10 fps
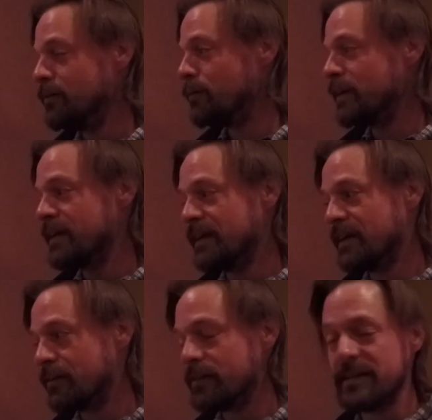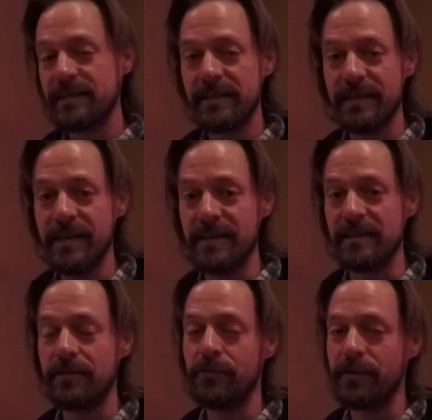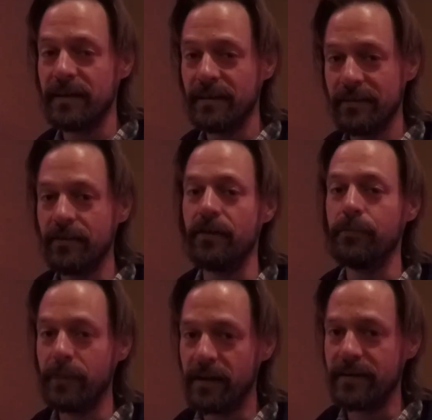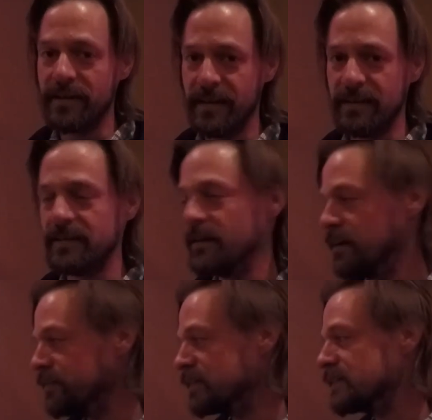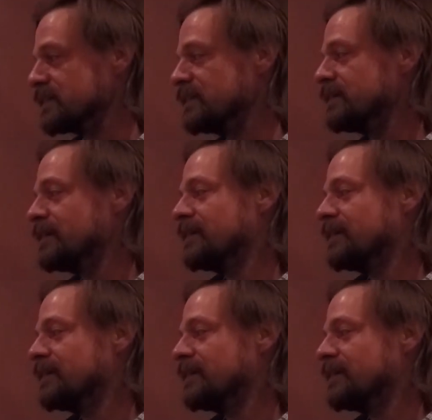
We can increase the taste, or, better taste, obviously.